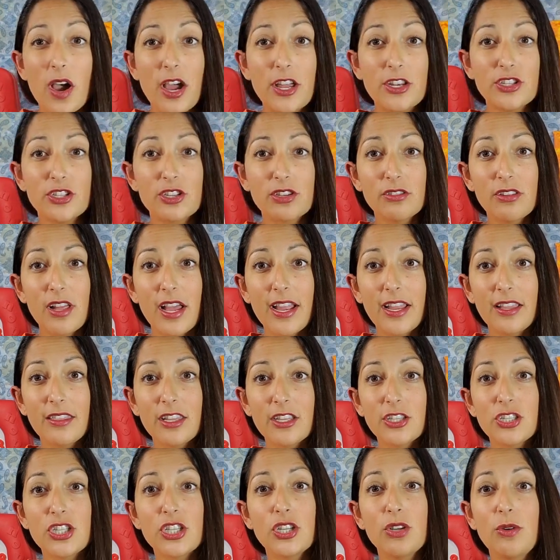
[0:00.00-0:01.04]
underline
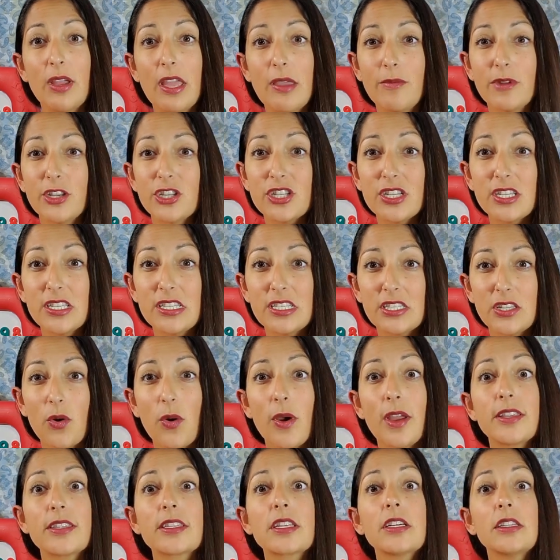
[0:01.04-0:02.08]
the two images so
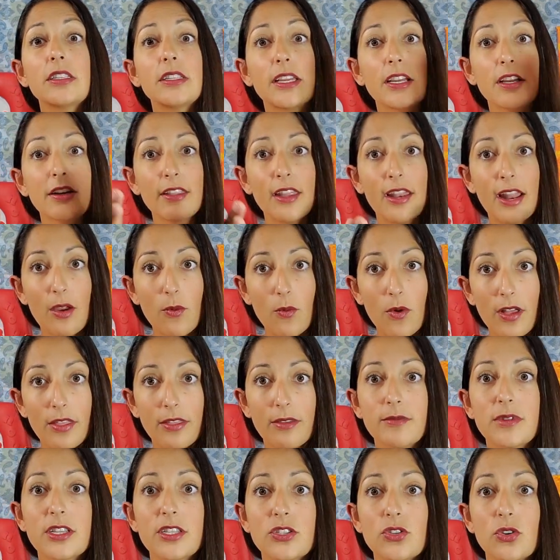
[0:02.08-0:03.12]
it's clear that I want
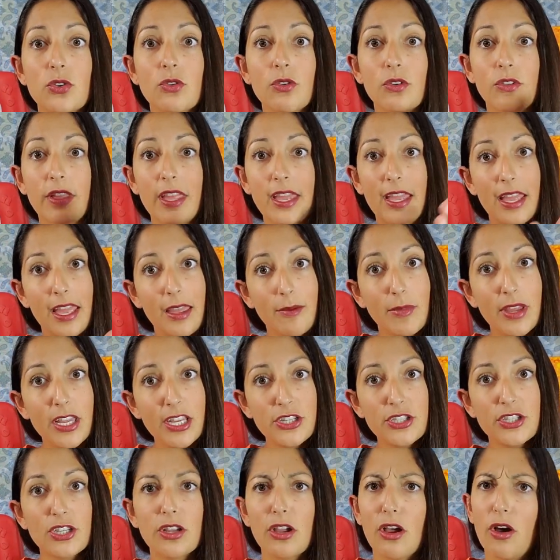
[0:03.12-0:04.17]
them to circle the image.